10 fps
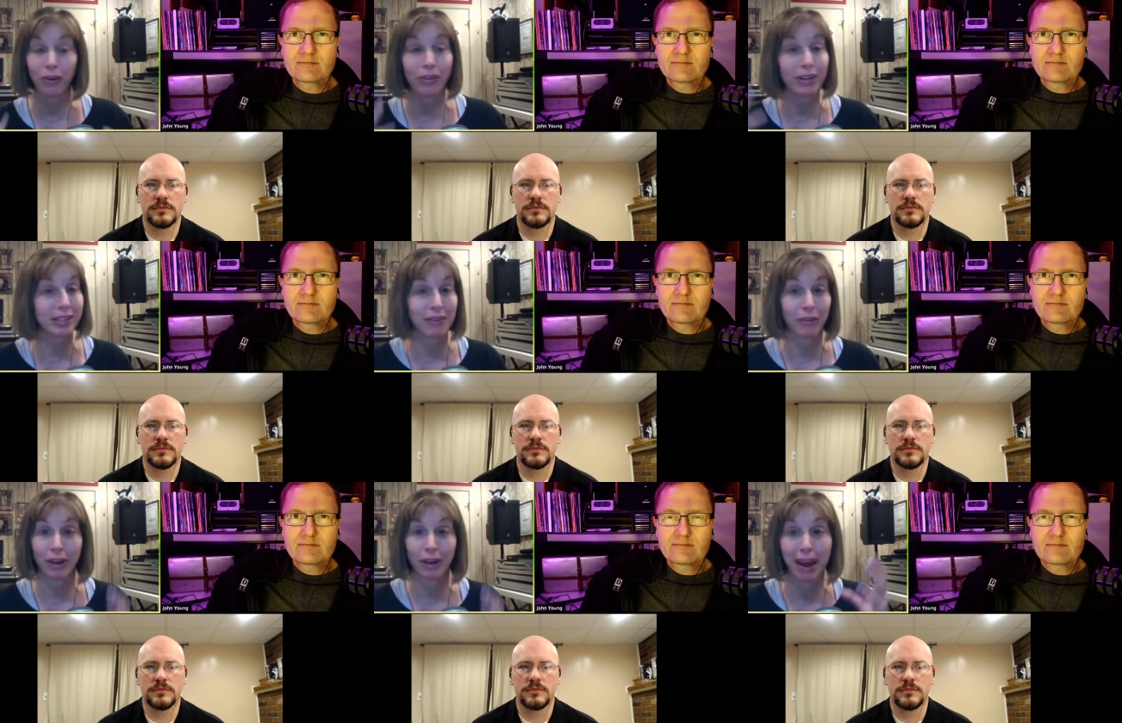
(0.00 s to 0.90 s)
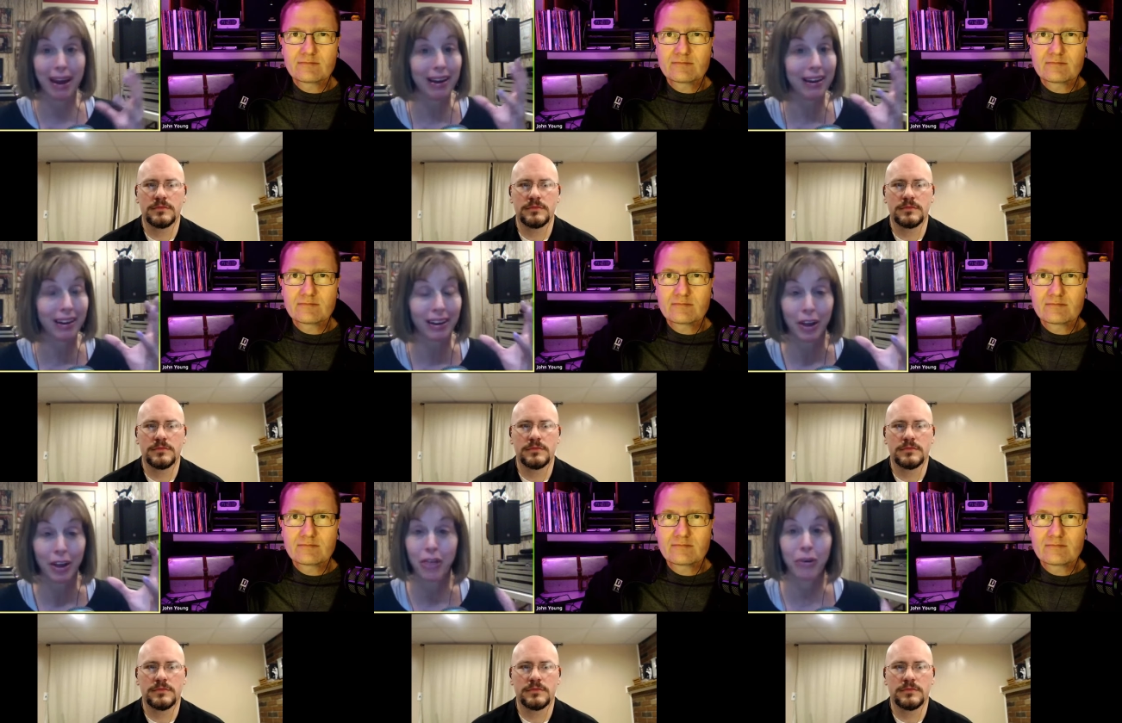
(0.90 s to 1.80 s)
Speaker 1: this. They've already paid
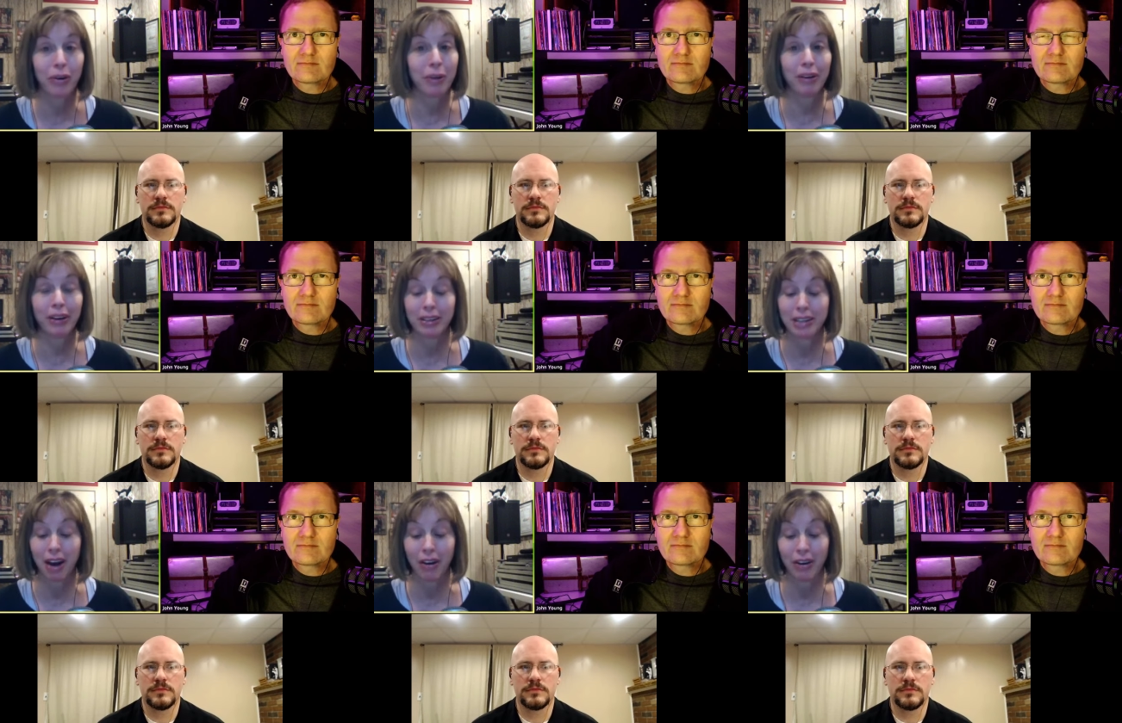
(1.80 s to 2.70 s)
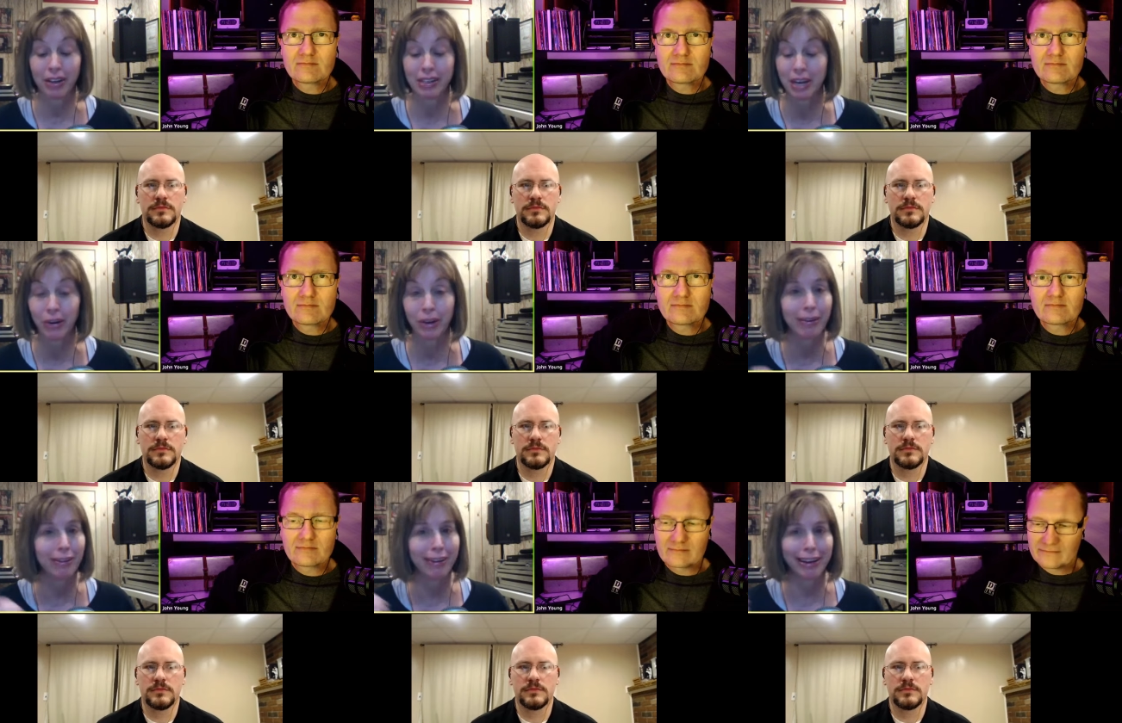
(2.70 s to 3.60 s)
thirty million dollars to artists that were going to be there,
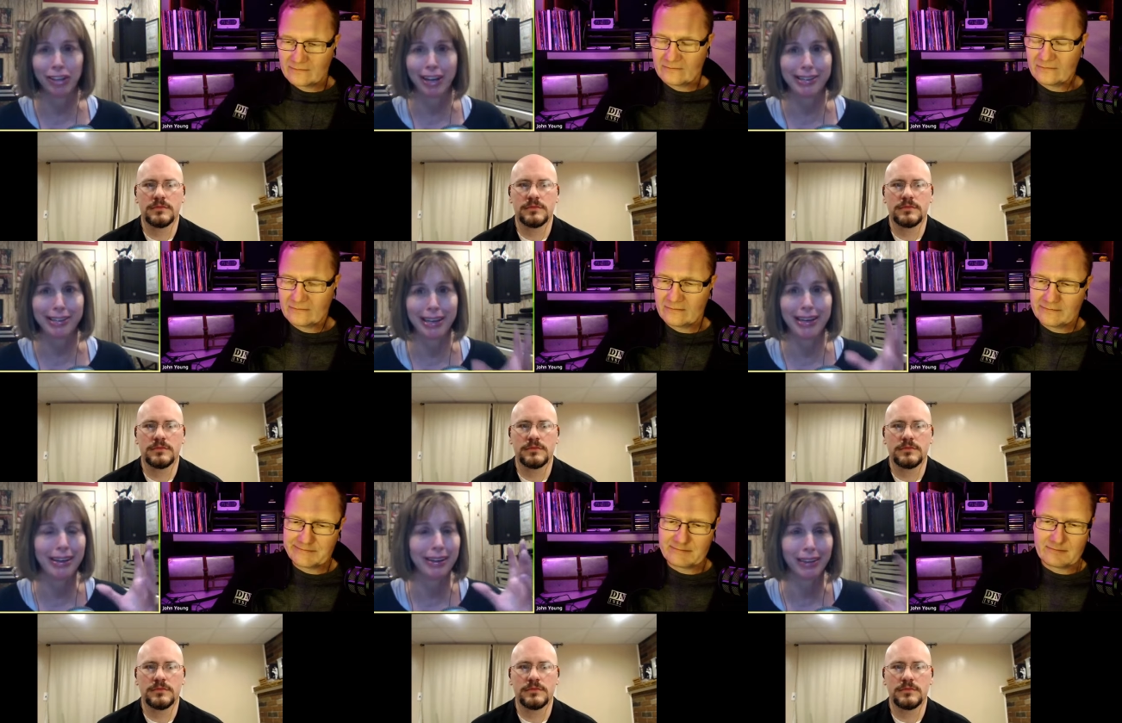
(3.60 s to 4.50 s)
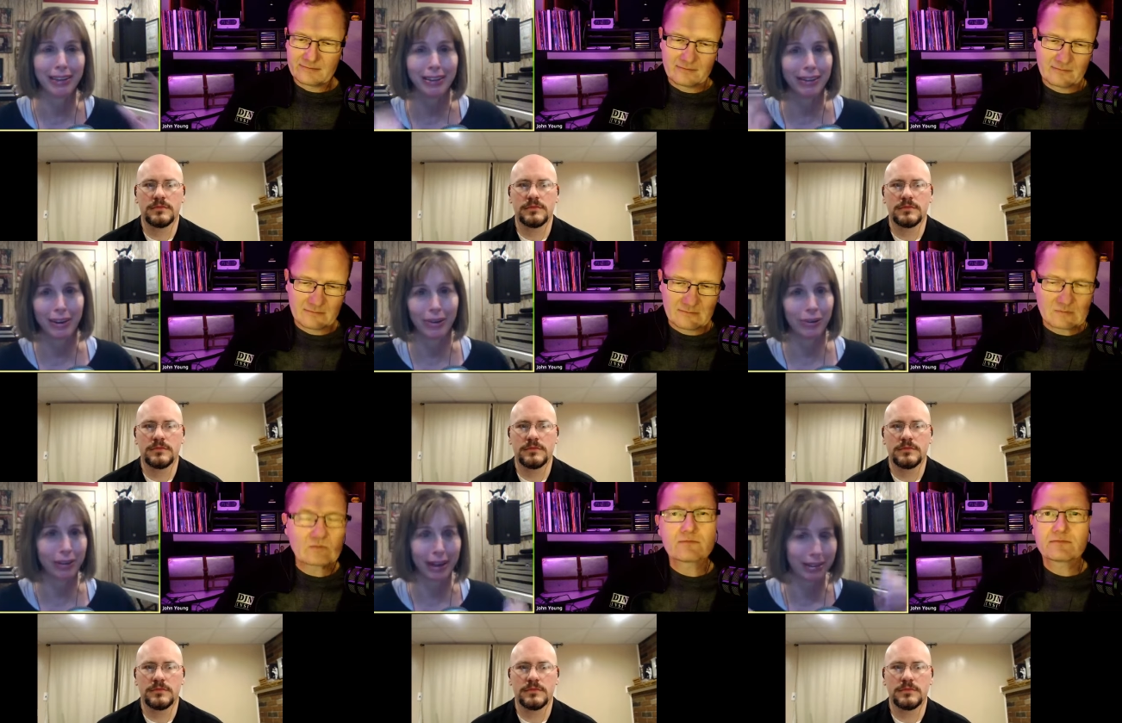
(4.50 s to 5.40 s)
like Jay-Z and then, you know, like
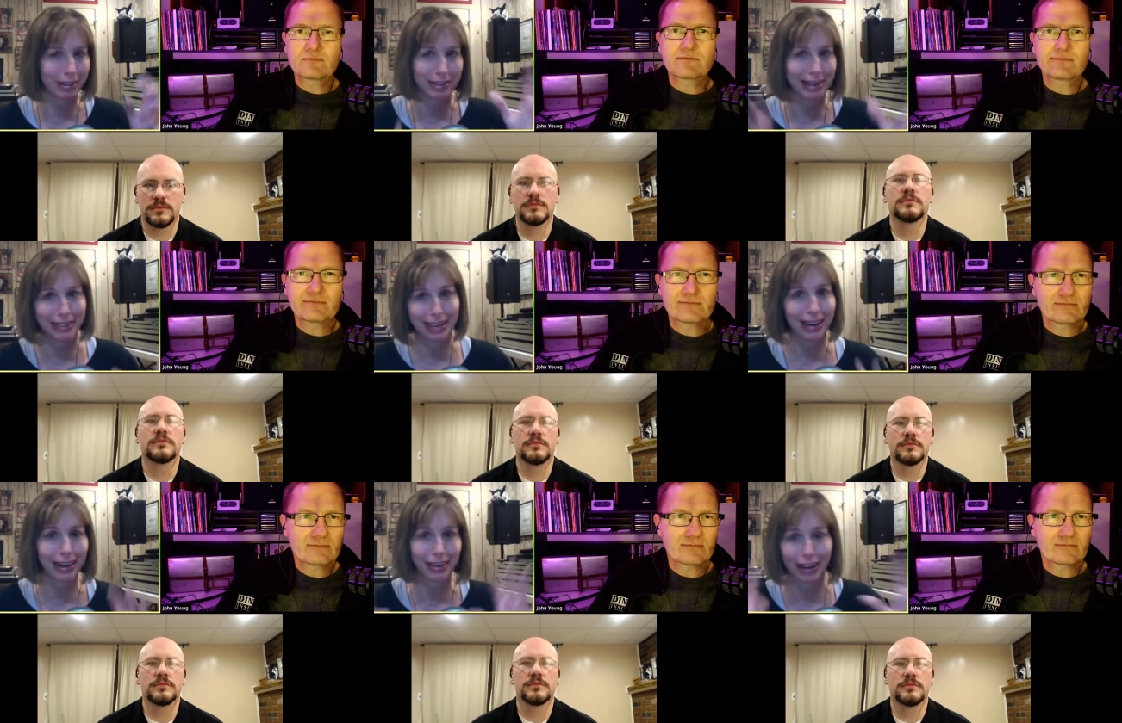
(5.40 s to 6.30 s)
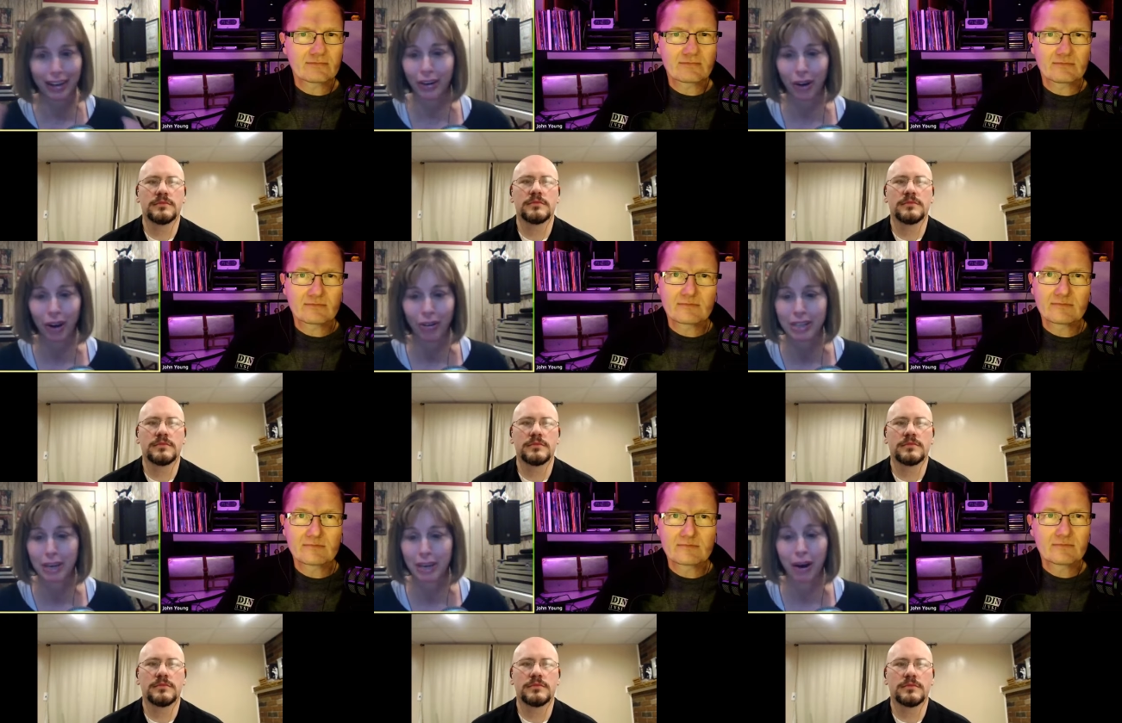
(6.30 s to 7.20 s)
Santana, like, you know, all those type of
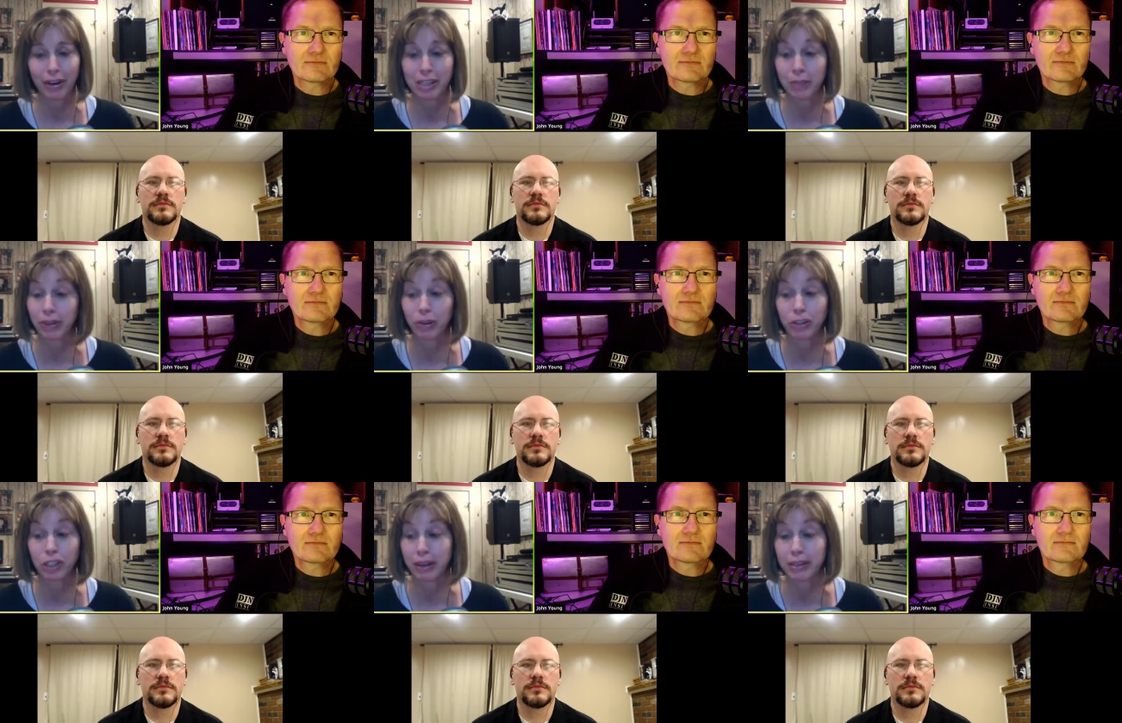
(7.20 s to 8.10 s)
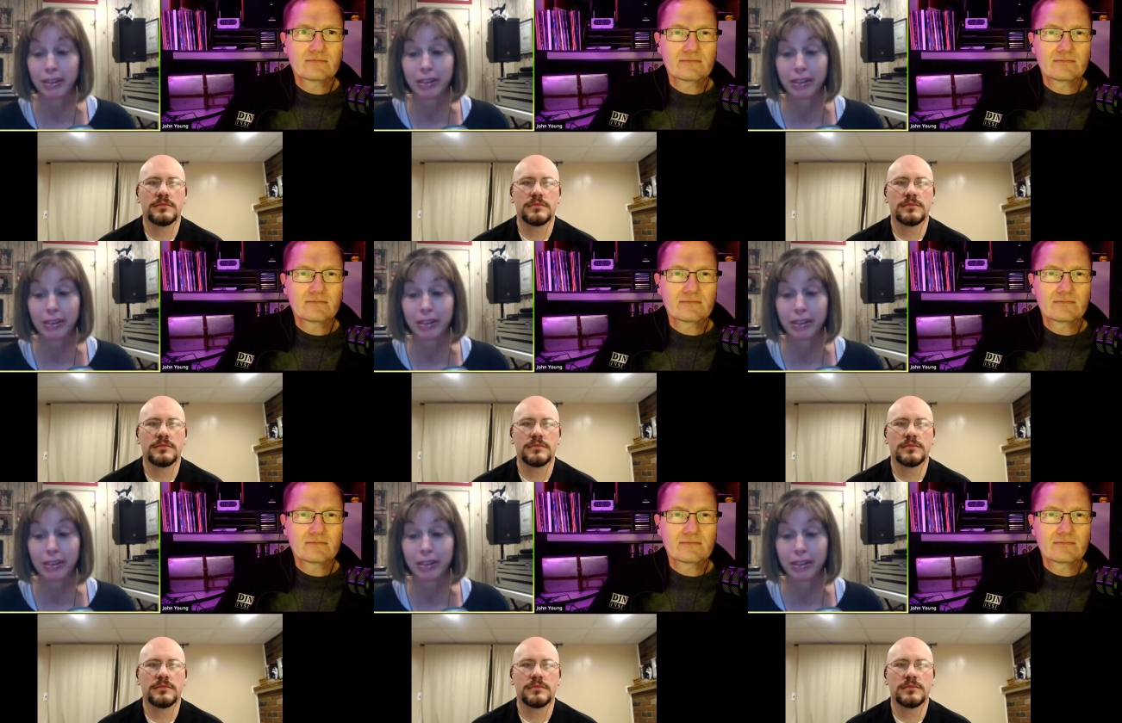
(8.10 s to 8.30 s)
artists. But they're just basically